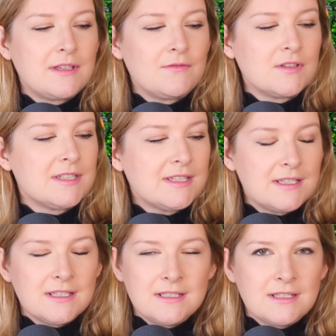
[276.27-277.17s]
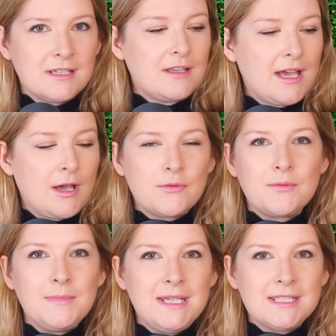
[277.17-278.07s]
They've considered how the
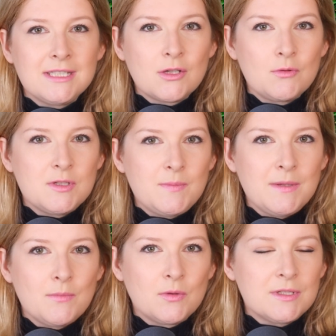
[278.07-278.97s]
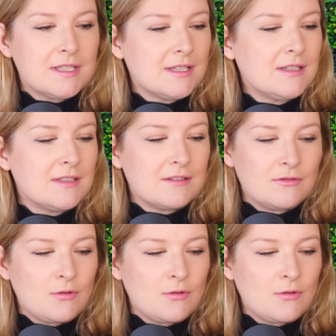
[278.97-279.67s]
meat is going to be monitored,